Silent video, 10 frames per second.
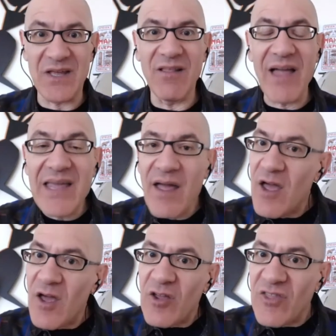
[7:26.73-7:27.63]
like
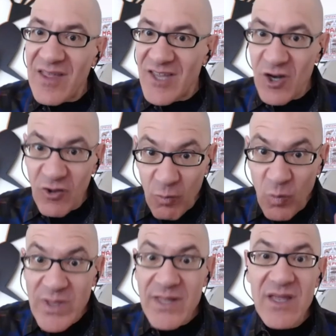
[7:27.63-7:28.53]
the, you know, the
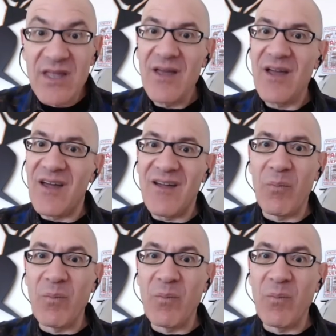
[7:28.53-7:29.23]
really the